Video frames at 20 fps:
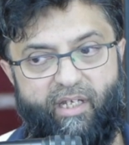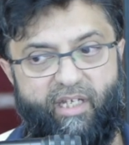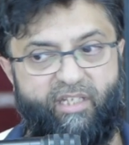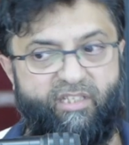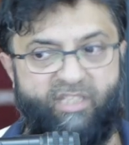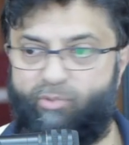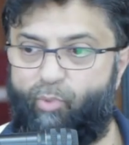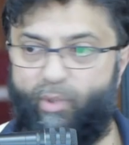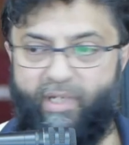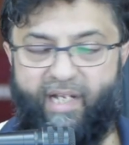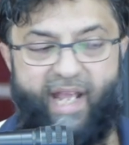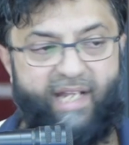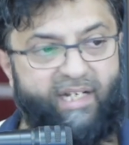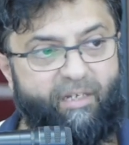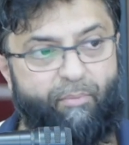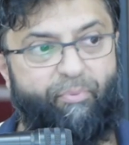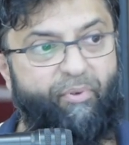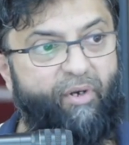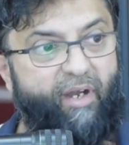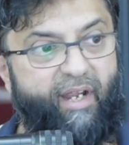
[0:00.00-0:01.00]
He just went
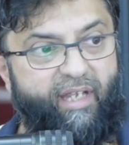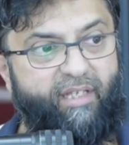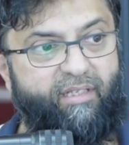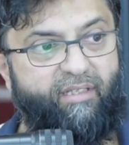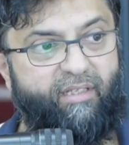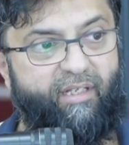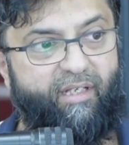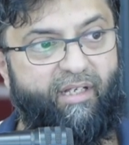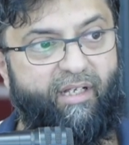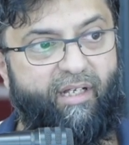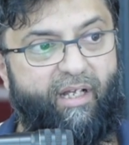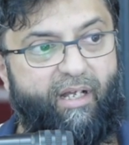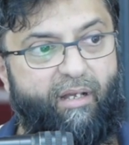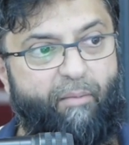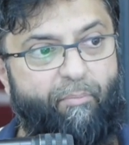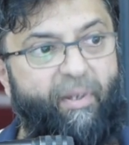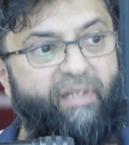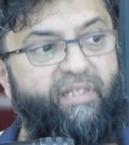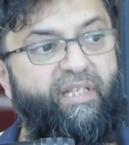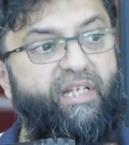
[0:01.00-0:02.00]
ahead and prayed,
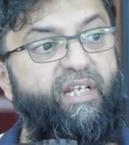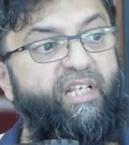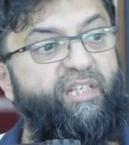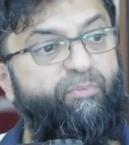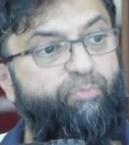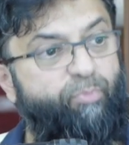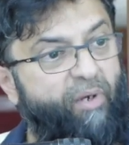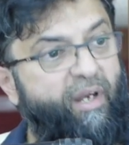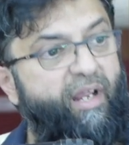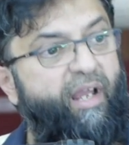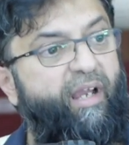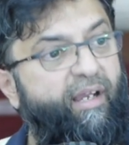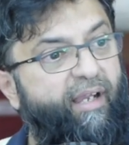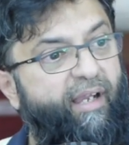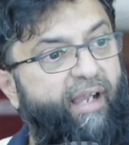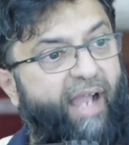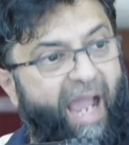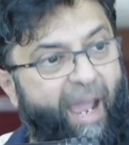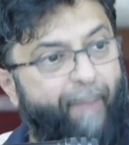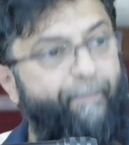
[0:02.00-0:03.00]
but then his
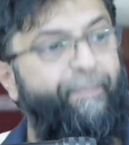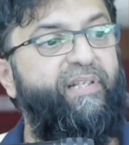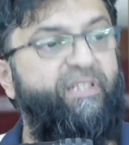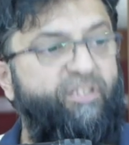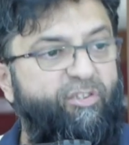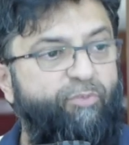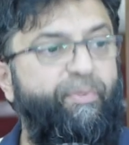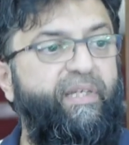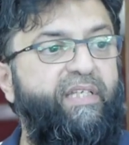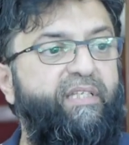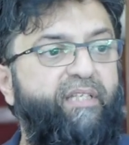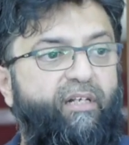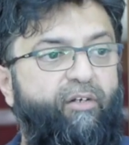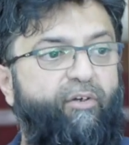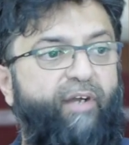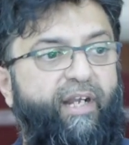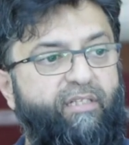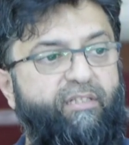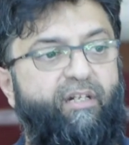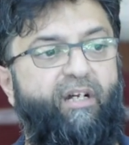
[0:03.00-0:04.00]
prayer happened to be in the
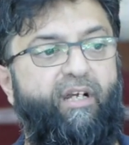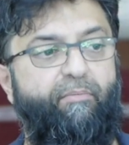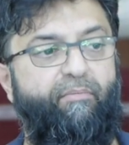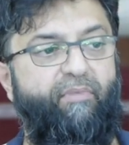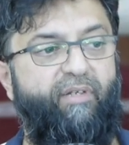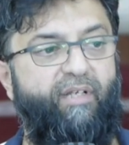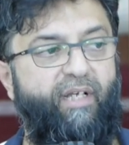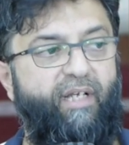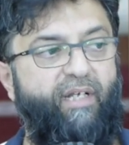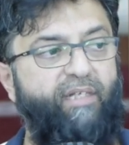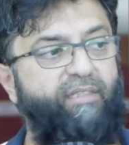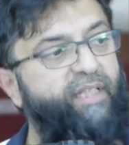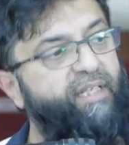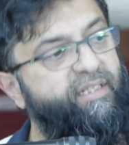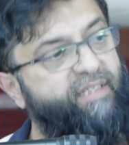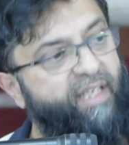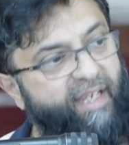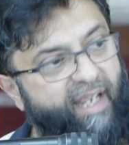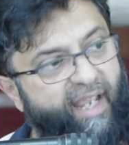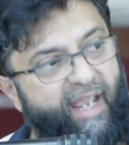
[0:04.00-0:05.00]
correct time.
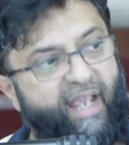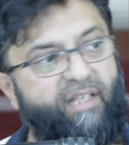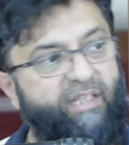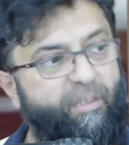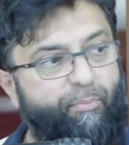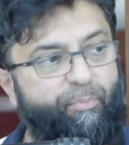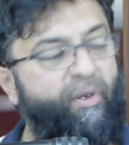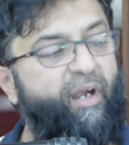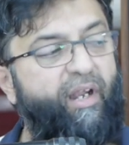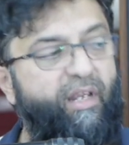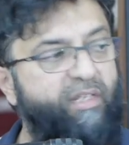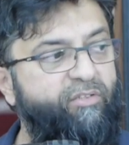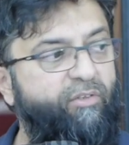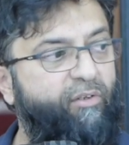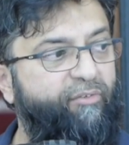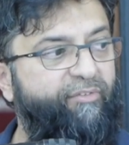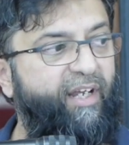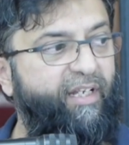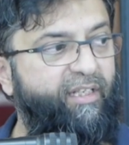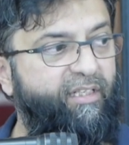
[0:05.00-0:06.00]
They say here the prayer is
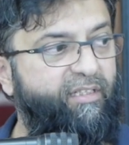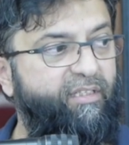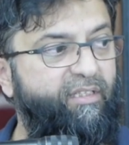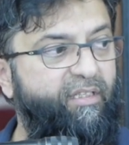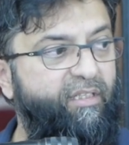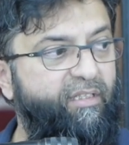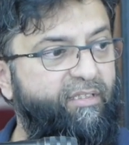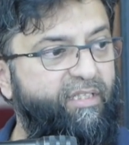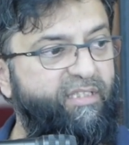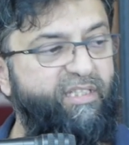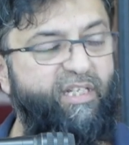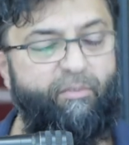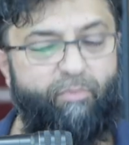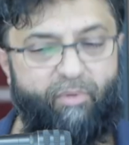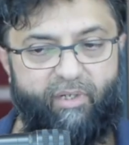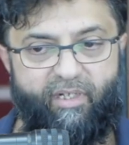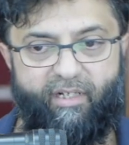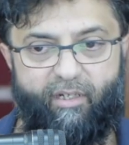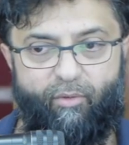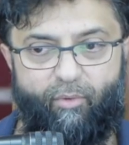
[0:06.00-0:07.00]
not valid. Does
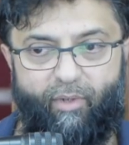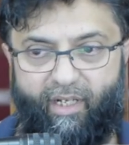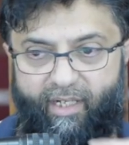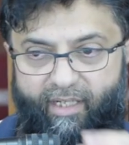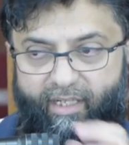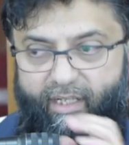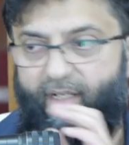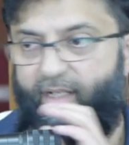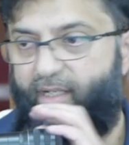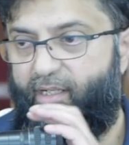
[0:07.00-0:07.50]
anybody know why?